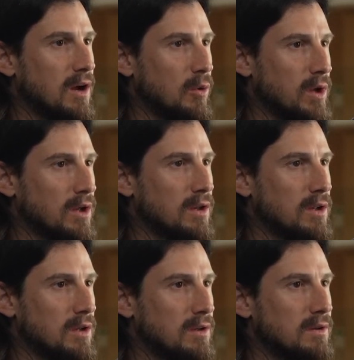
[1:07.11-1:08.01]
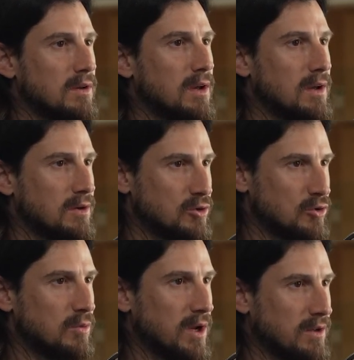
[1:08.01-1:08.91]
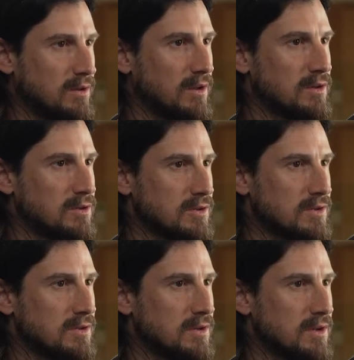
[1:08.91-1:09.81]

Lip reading: awakening, and true body intelligence.